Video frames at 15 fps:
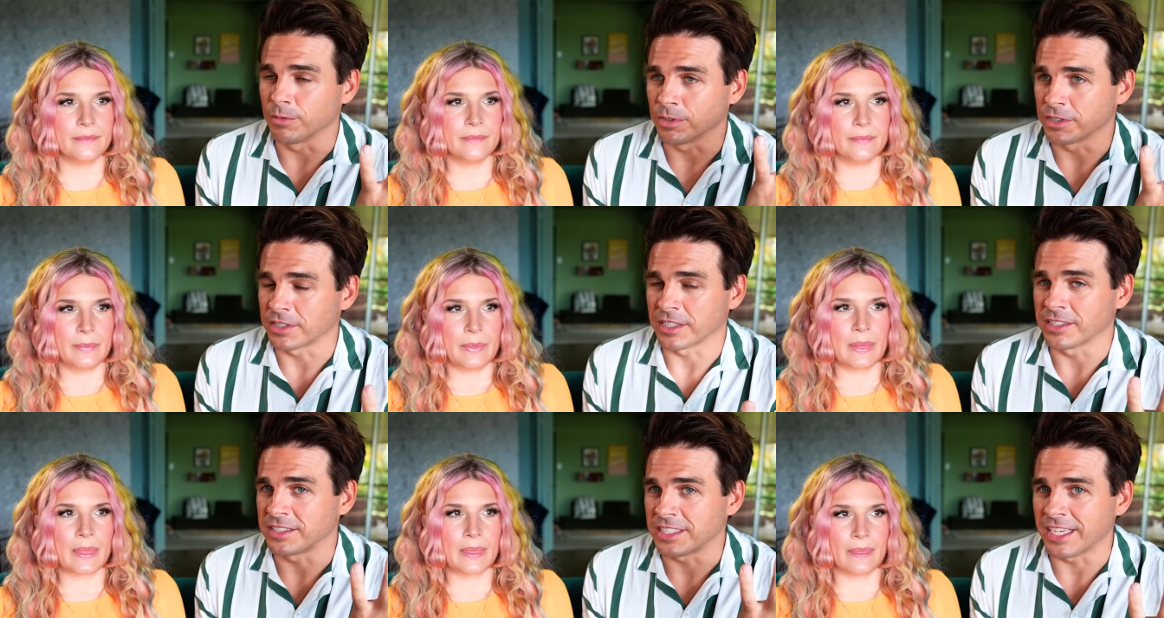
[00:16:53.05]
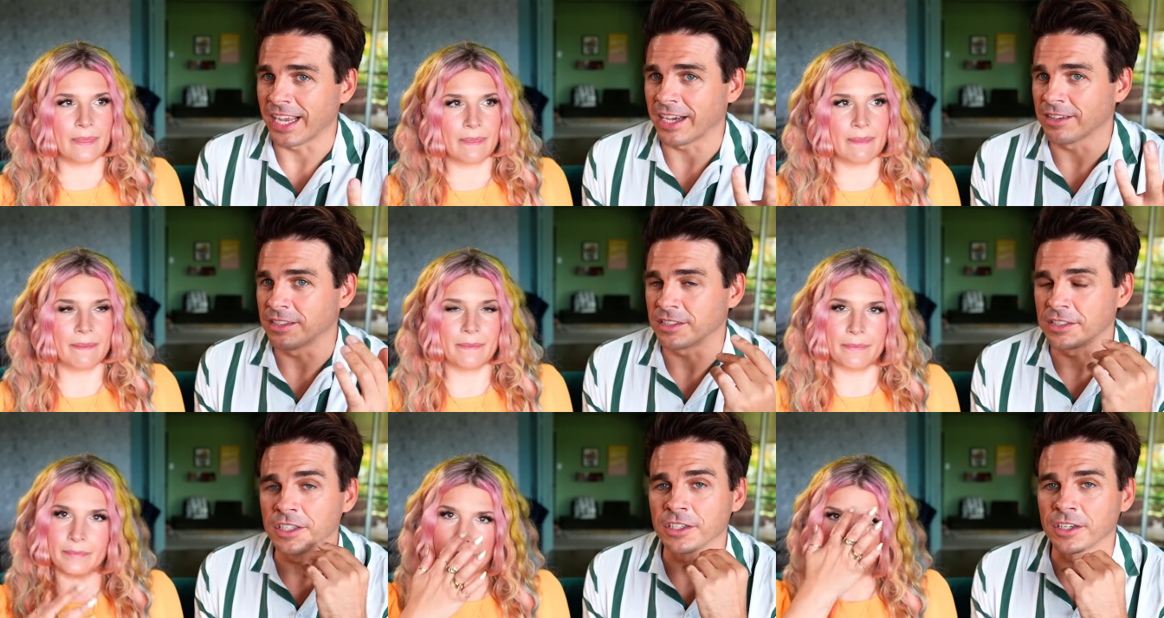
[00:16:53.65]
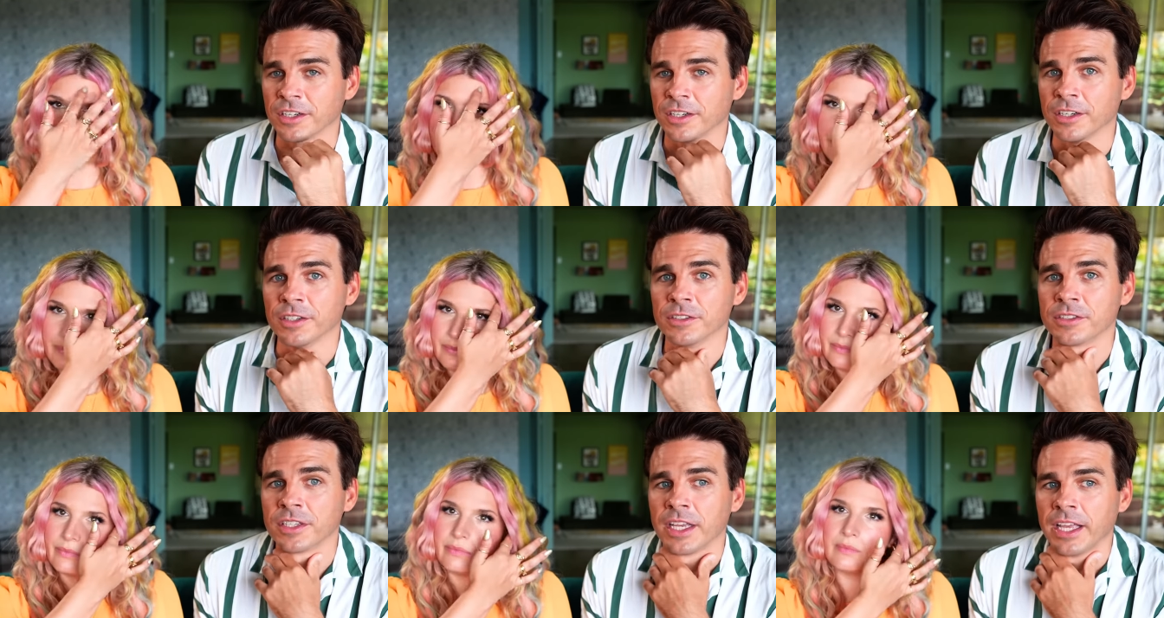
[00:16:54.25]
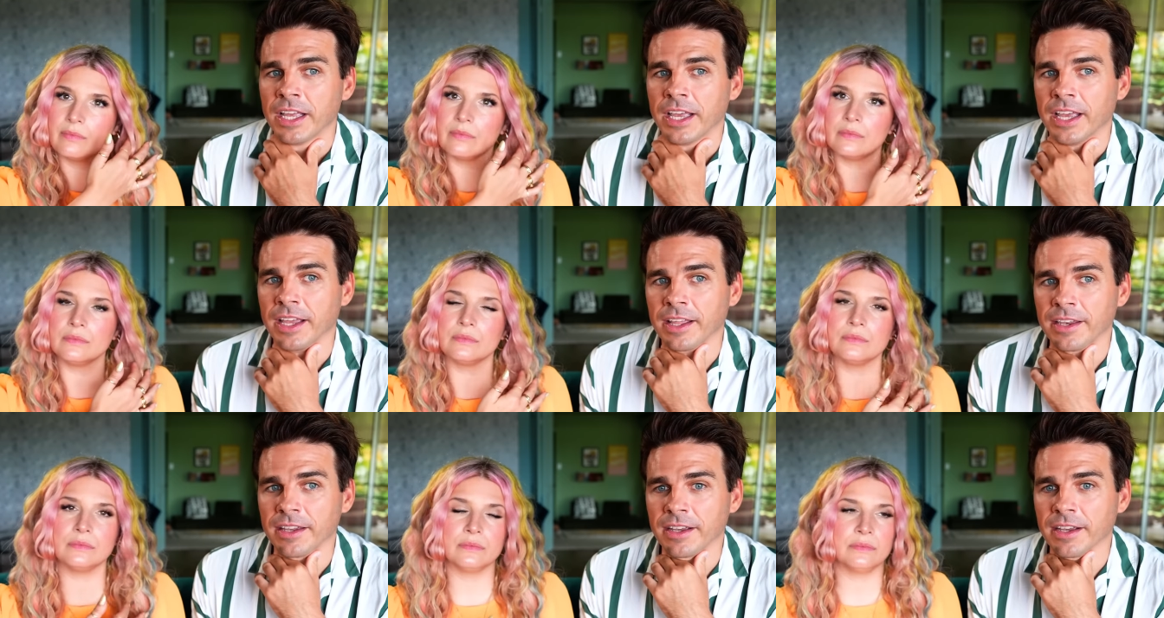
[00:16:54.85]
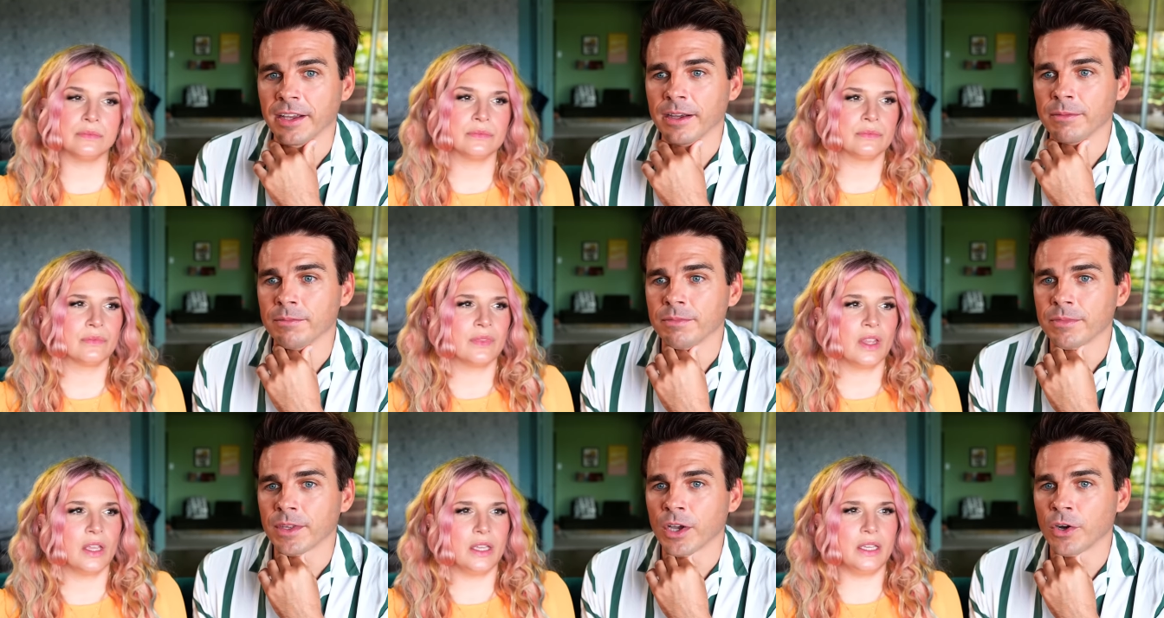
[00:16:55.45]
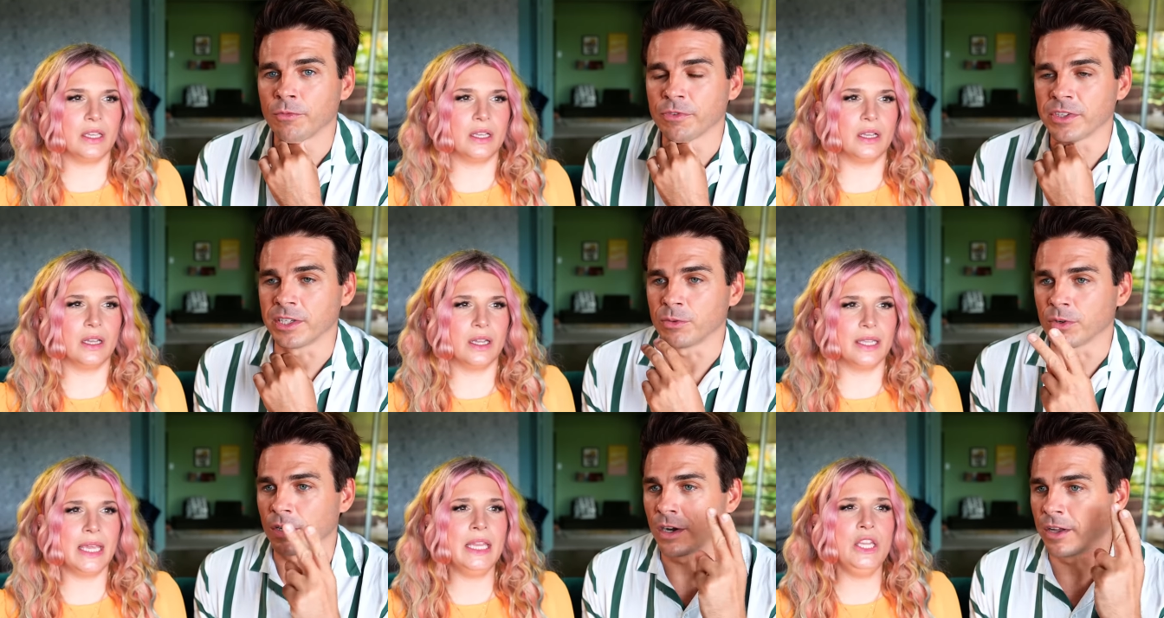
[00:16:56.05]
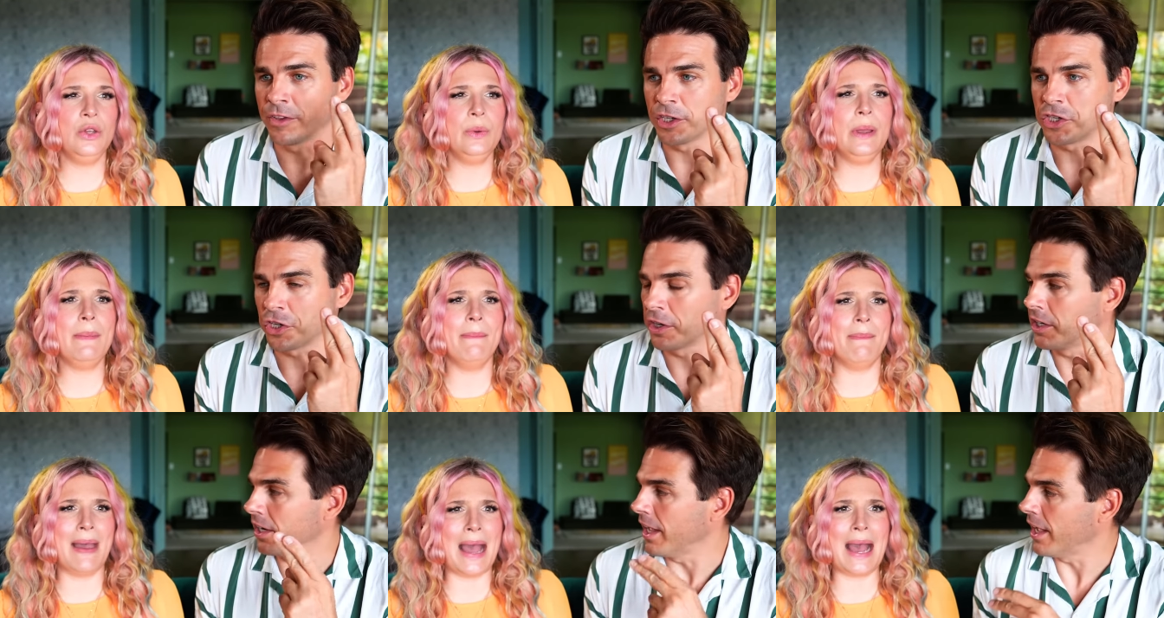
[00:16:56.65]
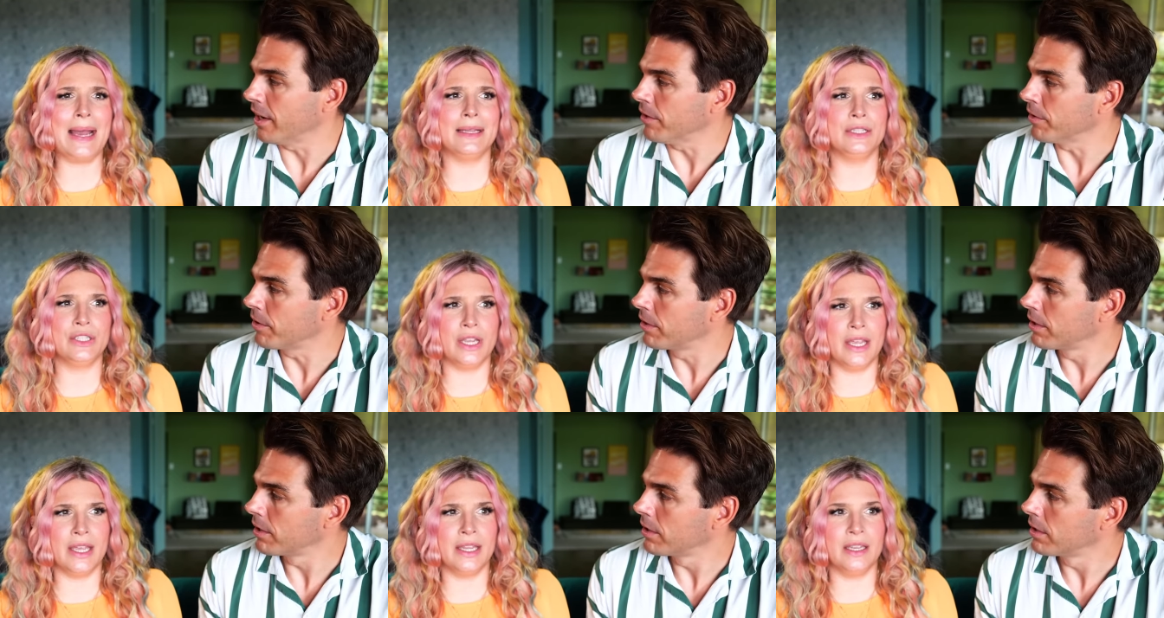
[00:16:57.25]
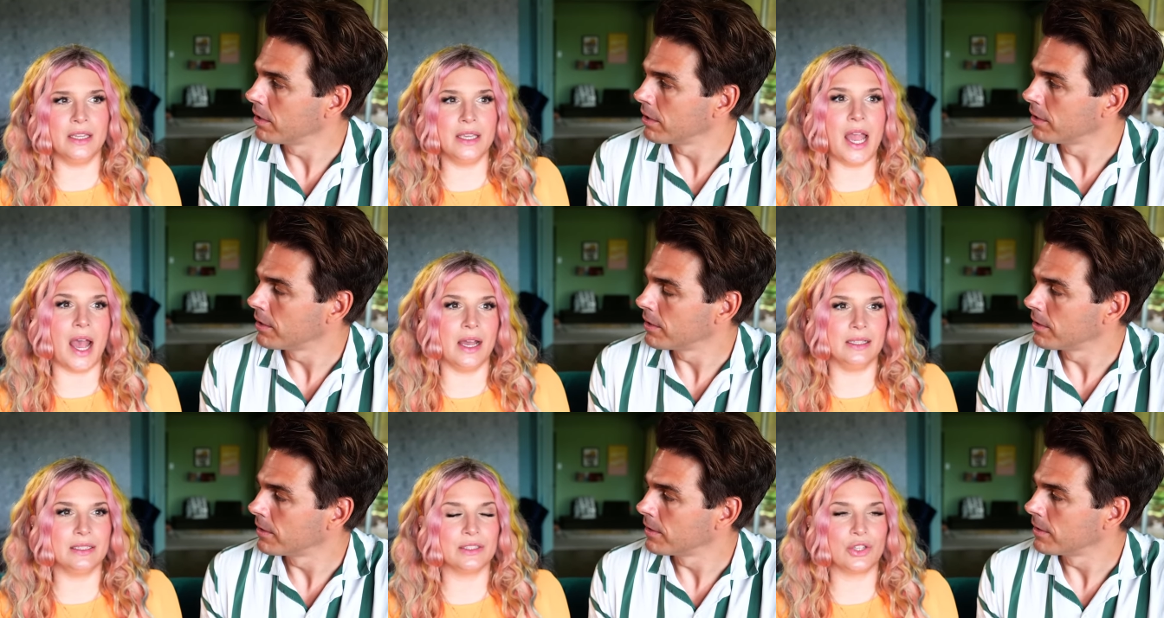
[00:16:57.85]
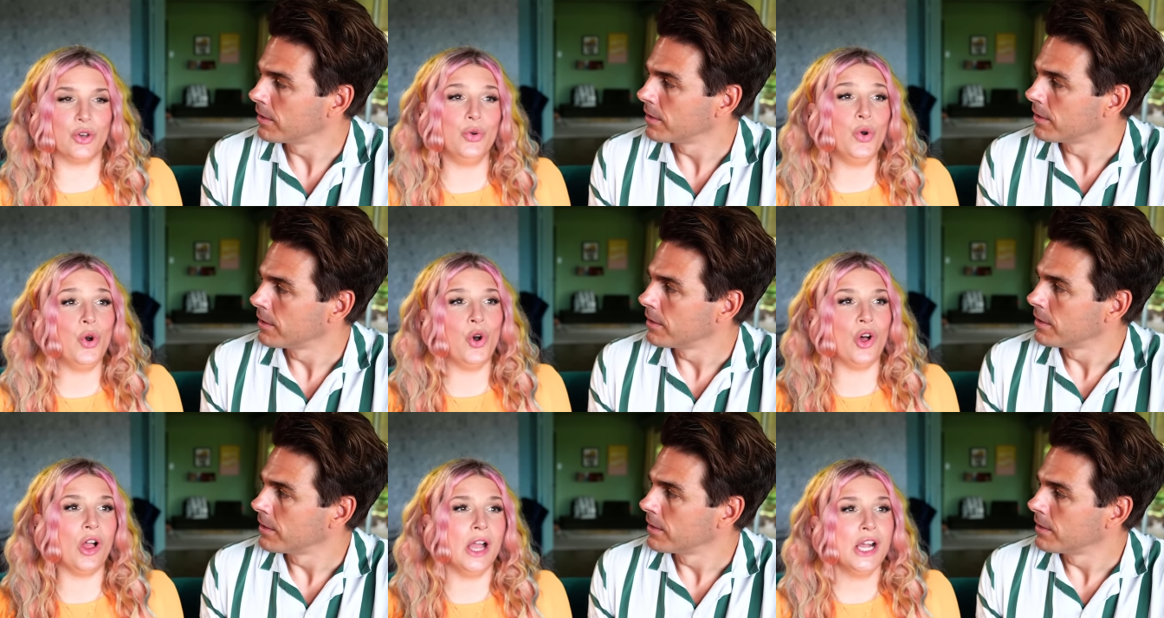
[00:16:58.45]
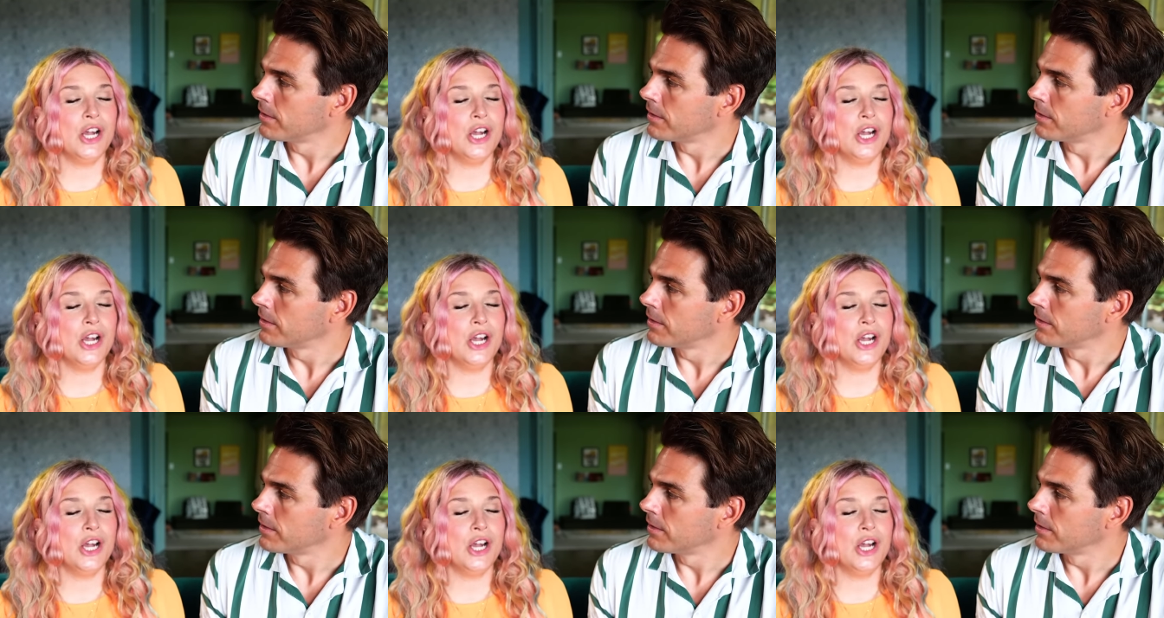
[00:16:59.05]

Speaker 1: we're just gonna see how this year goes, and um, hopefully we're. Can you
Speaker 2: imagine? Yes, cool